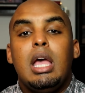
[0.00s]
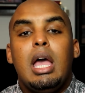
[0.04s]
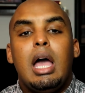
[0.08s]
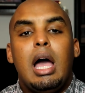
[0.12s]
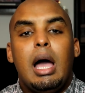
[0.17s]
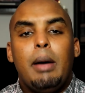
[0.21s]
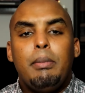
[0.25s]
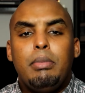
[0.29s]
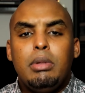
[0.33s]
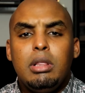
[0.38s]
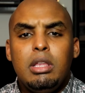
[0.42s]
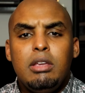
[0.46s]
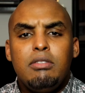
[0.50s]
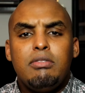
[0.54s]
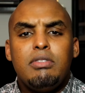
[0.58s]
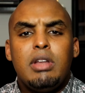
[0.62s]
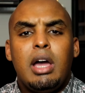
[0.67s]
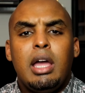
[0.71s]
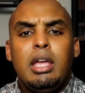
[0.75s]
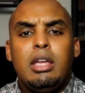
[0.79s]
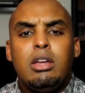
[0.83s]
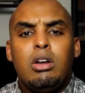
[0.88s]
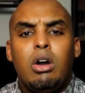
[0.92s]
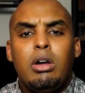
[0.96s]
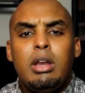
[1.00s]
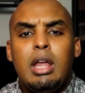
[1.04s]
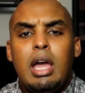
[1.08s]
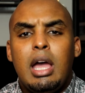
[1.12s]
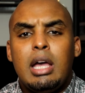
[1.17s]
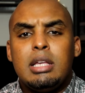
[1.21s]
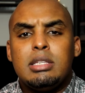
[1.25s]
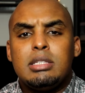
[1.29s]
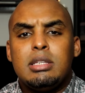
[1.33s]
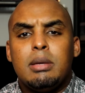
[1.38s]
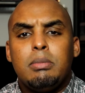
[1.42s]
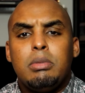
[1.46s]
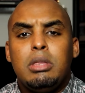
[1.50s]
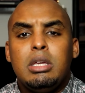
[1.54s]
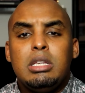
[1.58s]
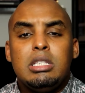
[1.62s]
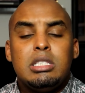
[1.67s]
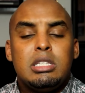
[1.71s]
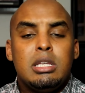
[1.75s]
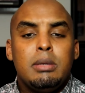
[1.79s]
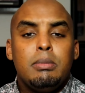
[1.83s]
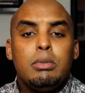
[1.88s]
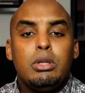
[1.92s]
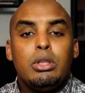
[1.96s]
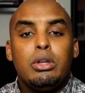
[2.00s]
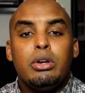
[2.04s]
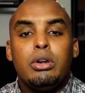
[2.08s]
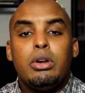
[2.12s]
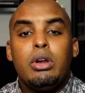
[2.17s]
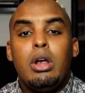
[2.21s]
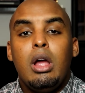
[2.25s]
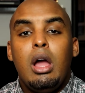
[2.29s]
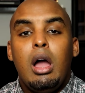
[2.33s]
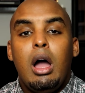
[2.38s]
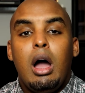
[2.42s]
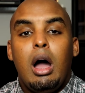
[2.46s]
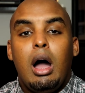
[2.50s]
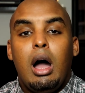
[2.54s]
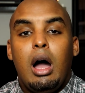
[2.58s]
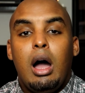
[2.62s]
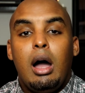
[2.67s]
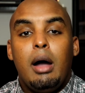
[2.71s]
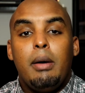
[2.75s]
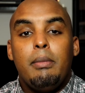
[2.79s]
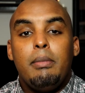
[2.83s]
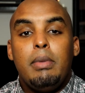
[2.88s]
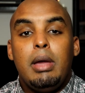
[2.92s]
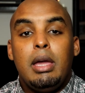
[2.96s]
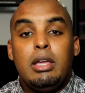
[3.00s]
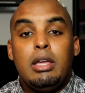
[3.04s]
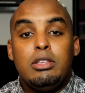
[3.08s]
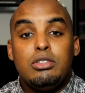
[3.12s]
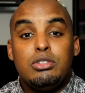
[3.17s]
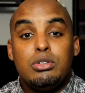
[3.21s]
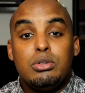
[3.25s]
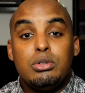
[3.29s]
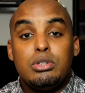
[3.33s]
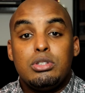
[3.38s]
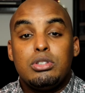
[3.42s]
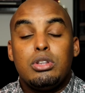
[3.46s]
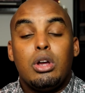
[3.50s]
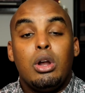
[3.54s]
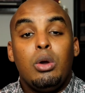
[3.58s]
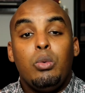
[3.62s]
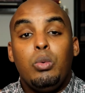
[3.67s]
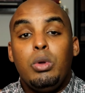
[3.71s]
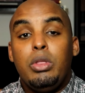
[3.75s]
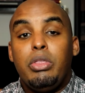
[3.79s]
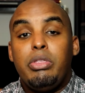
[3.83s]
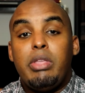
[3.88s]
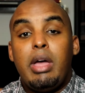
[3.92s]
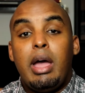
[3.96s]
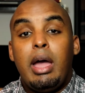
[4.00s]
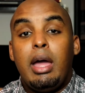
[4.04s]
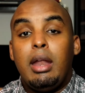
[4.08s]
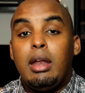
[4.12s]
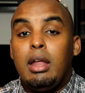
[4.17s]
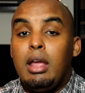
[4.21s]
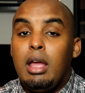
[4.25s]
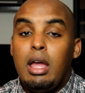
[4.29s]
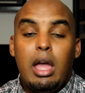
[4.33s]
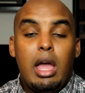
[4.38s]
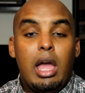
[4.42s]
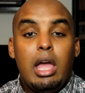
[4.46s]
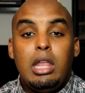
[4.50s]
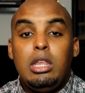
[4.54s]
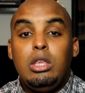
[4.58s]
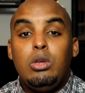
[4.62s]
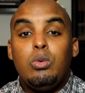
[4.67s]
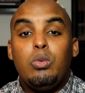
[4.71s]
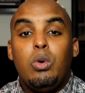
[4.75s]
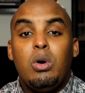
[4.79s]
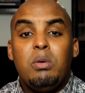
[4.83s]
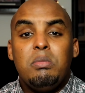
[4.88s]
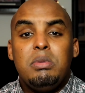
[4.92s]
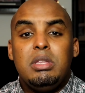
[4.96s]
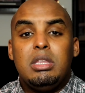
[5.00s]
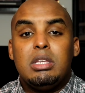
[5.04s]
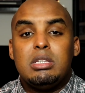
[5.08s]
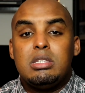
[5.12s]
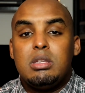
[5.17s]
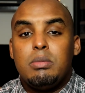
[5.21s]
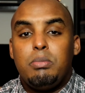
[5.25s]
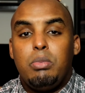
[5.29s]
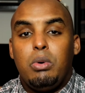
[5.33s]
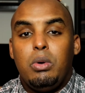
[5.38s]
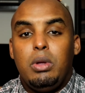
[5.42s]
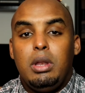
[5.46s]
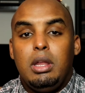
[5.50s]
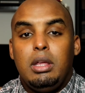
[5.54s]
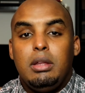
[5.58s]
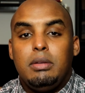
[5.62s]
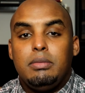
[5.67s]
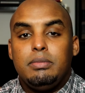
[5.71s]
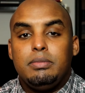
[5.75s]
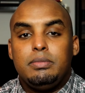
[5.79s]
I believe Nikon has something similar, and so start with that and you won't be disappointed.